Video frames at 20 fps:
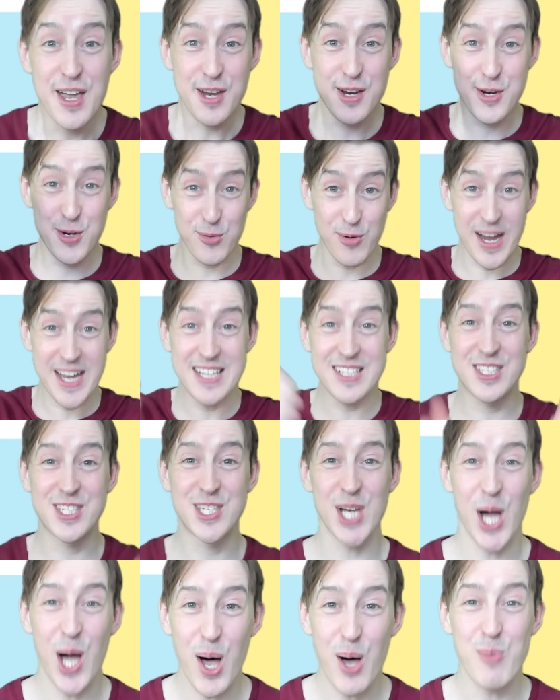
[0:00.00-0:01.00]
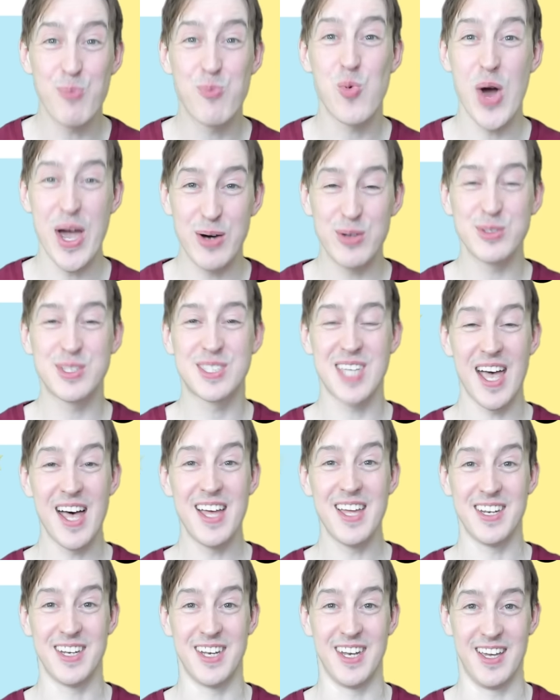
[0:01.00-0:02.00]
Great job, well
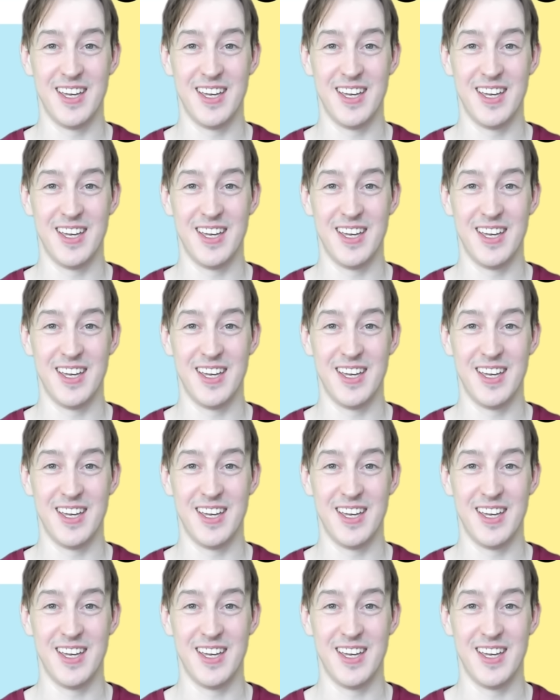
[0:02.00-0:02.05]
done.